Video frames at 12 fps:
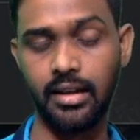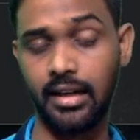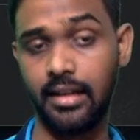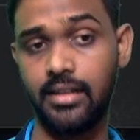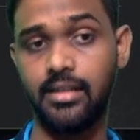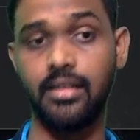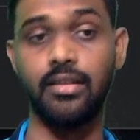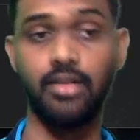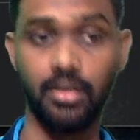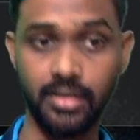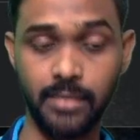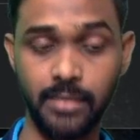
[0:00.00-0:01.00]
guides and
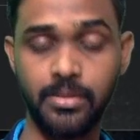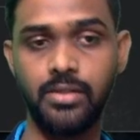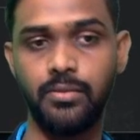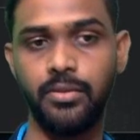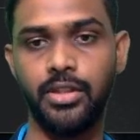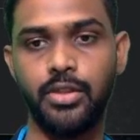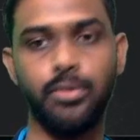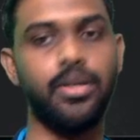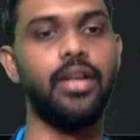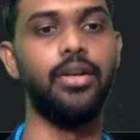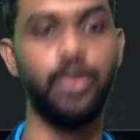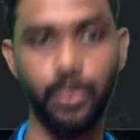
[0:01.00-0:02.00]
concepts which you
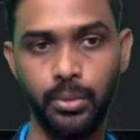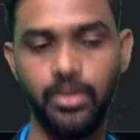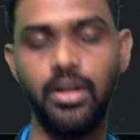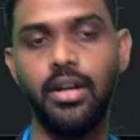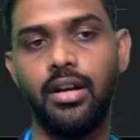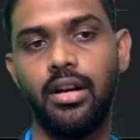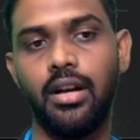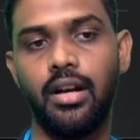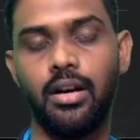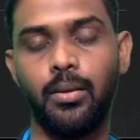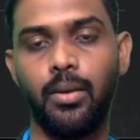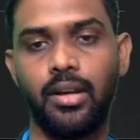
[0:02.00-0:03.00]
can do
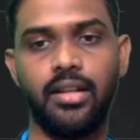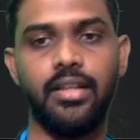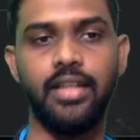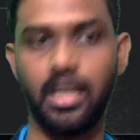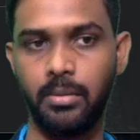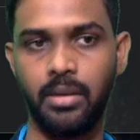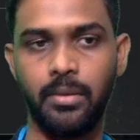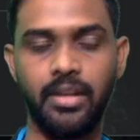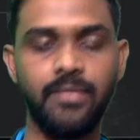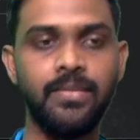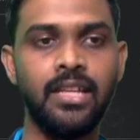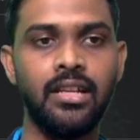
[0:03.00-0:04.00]
uh, work in
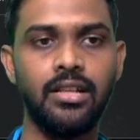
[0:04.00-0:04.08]
IBMI.